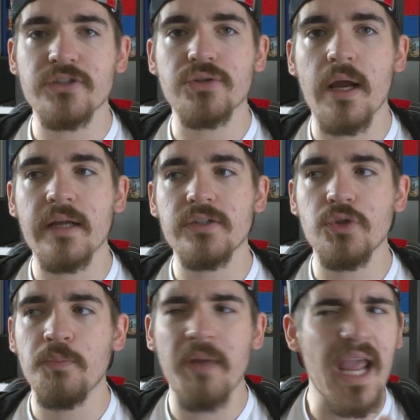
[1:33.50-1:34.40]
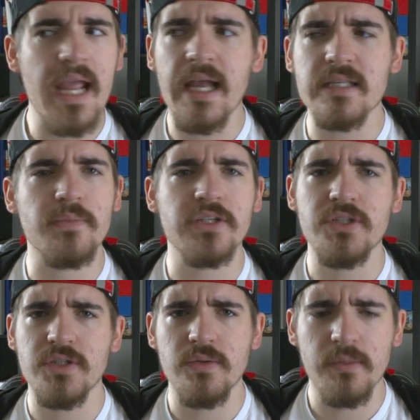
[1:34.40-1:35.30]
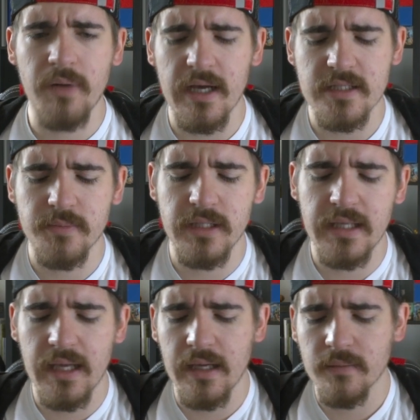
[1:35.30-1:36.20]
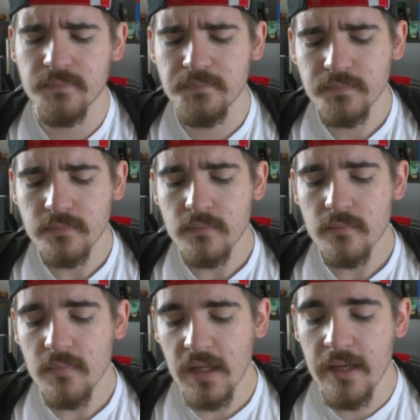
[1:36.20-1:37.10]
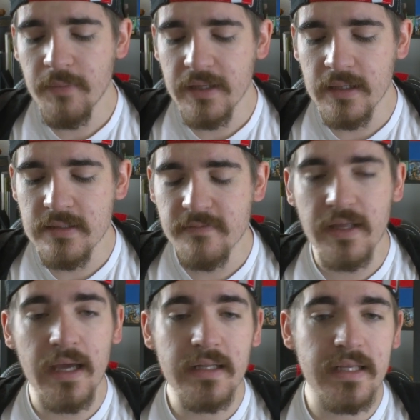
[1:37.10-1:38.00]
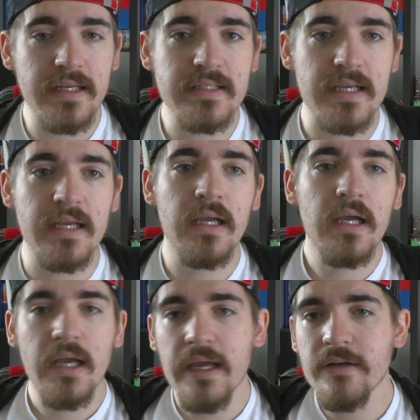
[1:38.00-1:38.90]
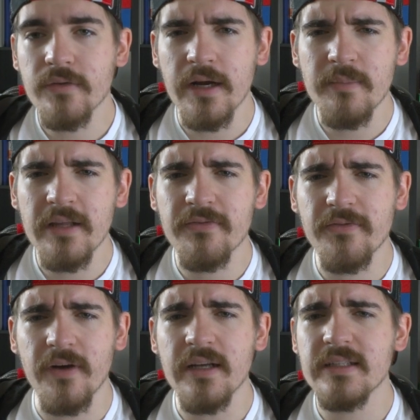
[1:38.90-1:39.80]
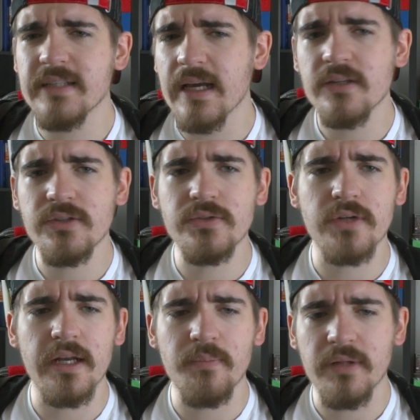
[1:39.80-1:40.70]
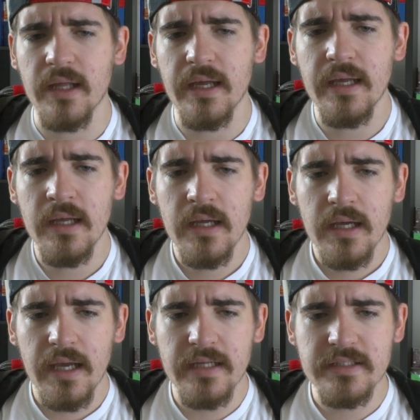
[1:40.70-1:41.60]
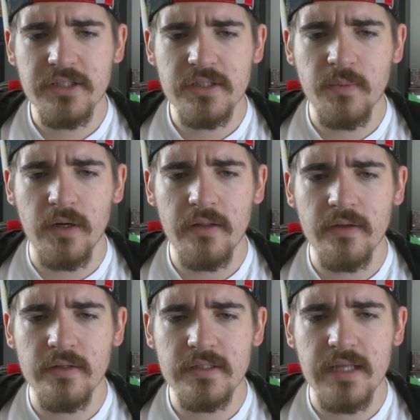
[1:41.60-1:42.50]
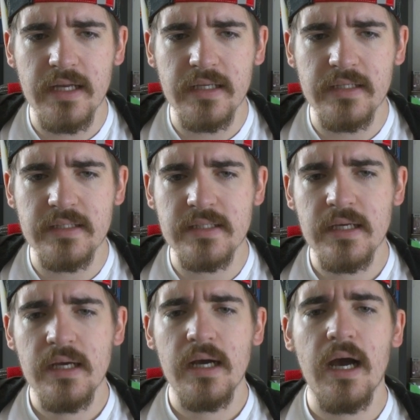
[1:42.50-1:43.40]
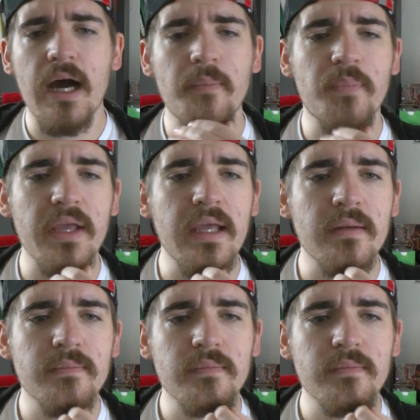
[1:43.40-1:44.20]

trying to ping as much as you possibly can. And because of that, it is a incredibly fun deck to try to play. It's just one of those that is a bit